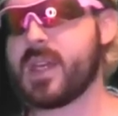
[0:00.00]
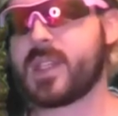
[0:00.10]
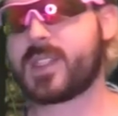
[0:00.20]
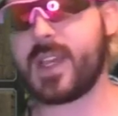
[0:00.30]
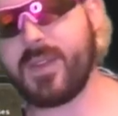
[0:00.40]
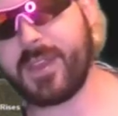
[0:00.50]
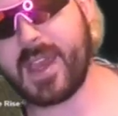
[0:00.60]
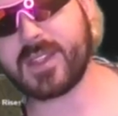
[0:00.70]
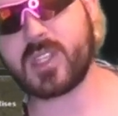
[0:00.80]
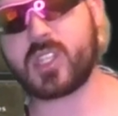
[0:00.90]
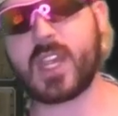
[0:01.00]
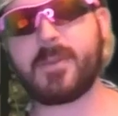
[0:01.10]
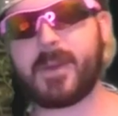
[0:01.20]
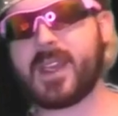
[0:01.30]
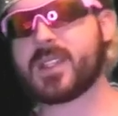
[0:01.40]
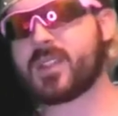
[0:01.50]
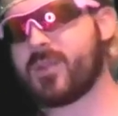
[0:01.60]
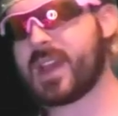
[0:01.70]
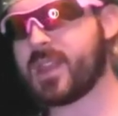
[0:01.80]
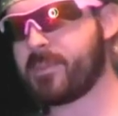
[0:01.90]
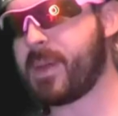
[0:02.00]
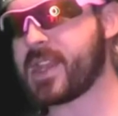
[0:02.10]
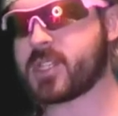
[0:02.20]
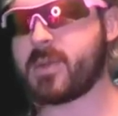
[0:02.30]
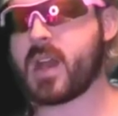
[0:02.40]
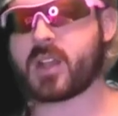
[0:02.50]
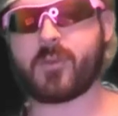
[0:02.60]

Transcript: 7,000 GP is around the benchmark